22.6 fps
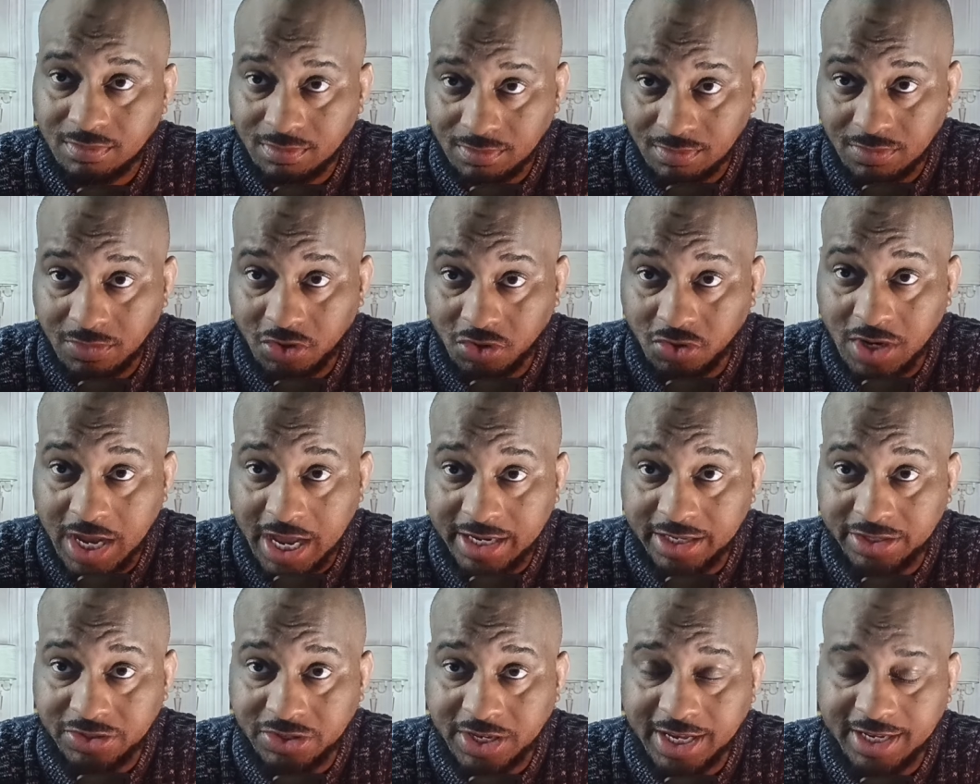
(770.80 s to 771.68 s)
the
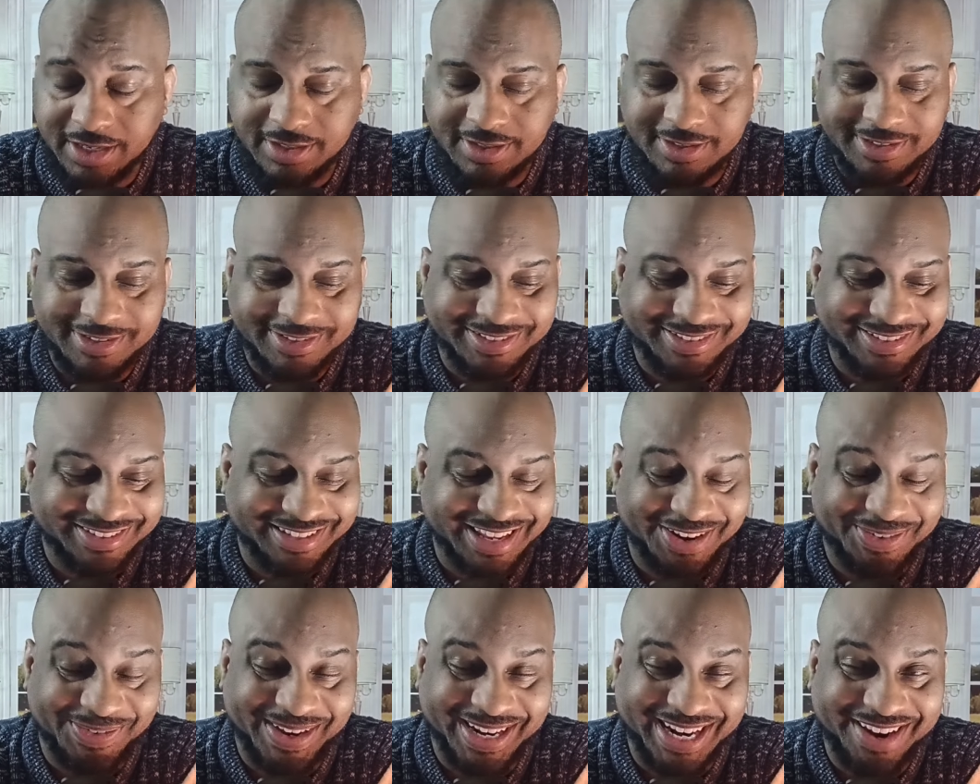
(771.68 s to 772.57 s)
United States,
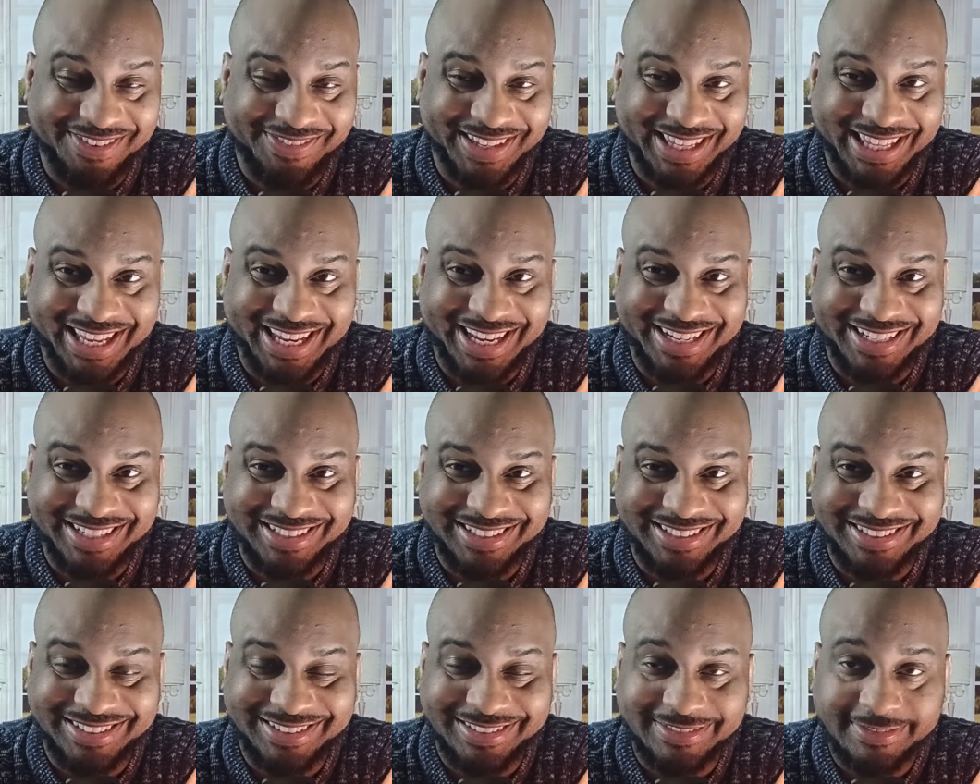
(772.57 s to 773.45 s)
they run everything.
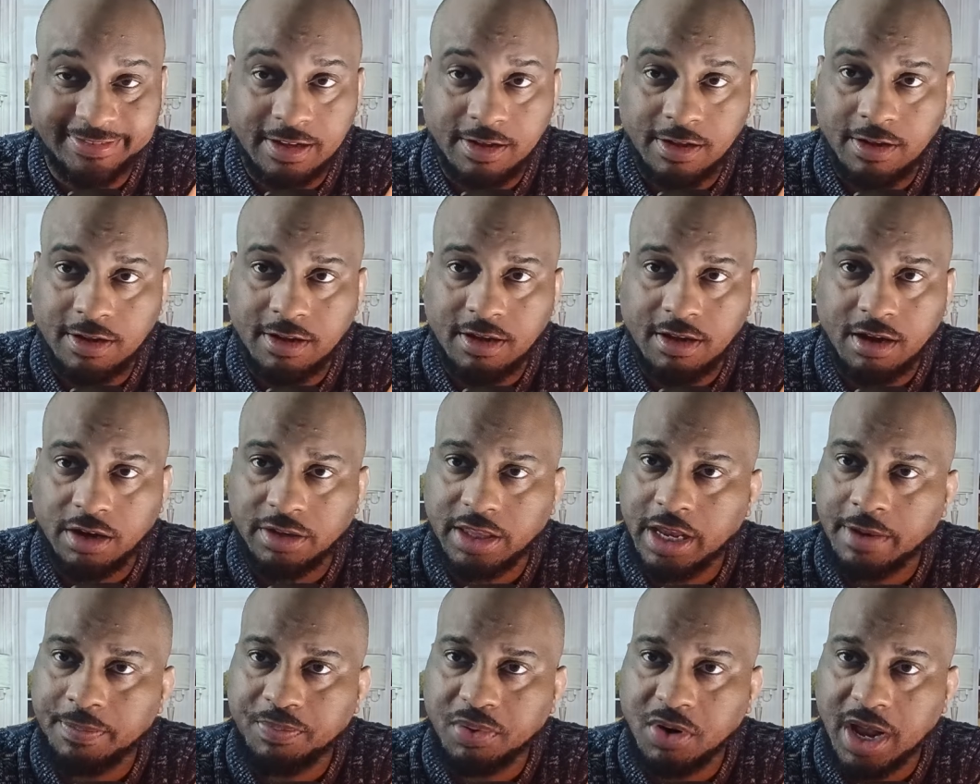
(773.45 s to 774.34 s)
Are
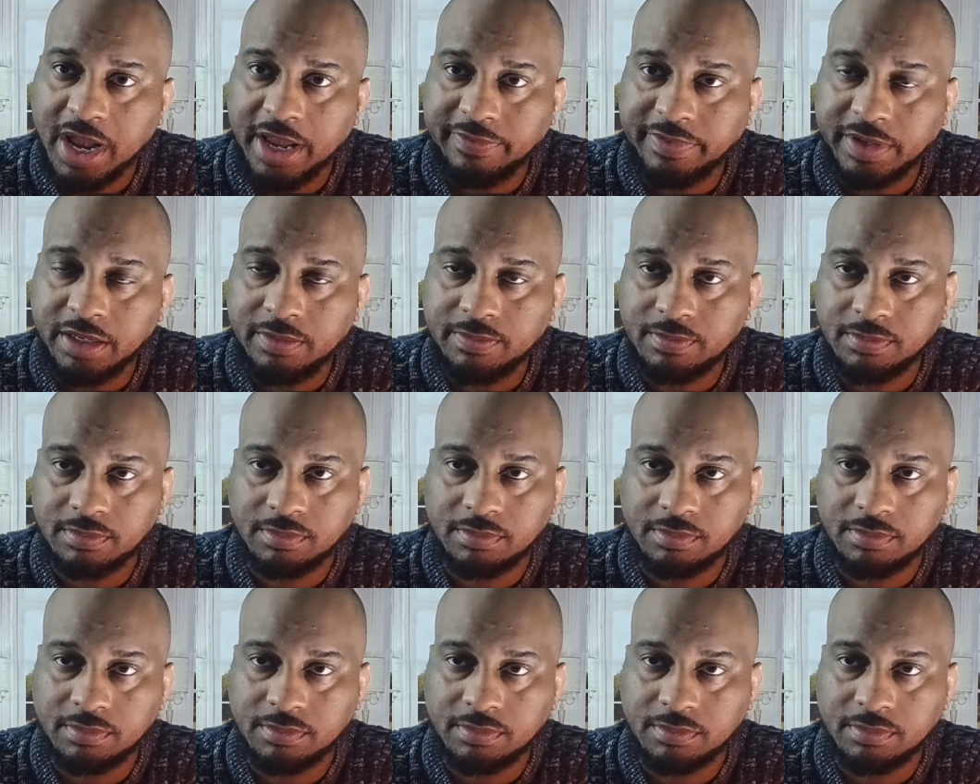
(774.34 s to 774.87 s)
they private?